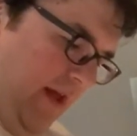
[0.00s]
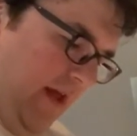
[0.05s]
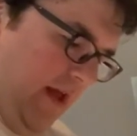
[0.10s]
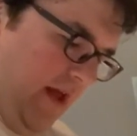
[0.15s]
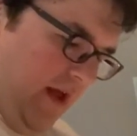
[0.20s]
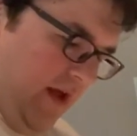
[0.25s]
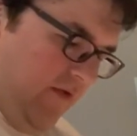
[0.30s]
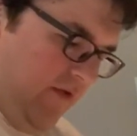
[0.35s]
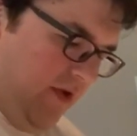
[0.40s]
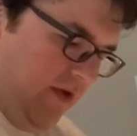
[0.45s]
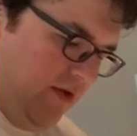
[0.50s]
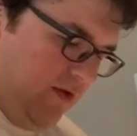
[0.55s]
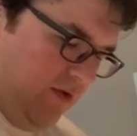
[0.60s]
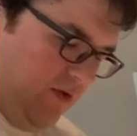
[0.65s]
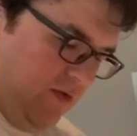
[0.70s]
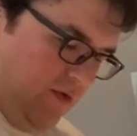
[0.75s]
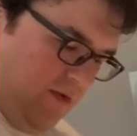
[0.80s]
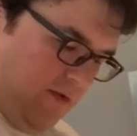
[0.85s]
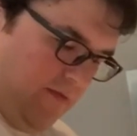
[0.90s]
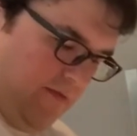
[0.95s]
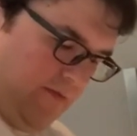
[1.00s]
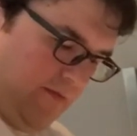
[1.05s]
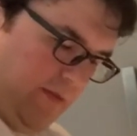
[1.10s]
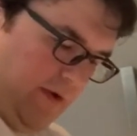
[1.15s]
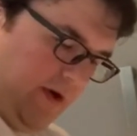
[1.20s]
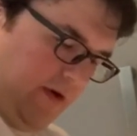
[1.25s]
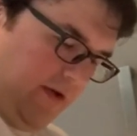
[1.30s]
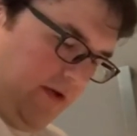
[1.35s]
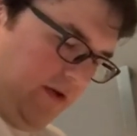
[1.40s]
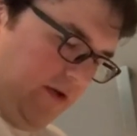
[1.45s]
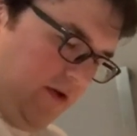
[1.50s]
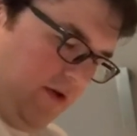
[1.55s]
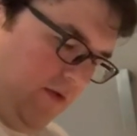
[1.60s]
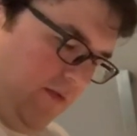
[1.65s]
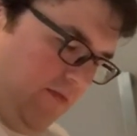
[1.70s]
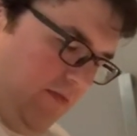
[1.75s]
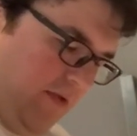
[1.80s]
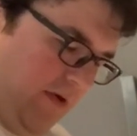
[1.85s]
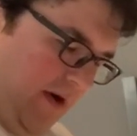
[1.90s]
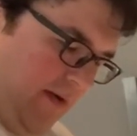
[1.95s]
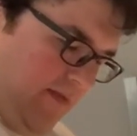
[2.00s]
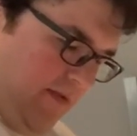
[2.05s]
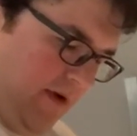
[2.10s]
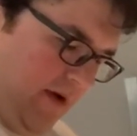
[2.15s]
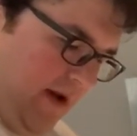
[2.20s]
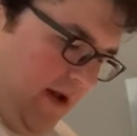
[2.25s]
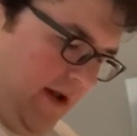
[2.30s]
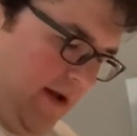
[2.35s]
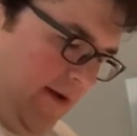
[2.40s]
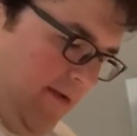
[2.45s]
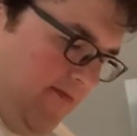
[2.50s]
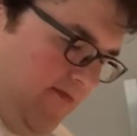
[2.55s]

if you do bother to properly,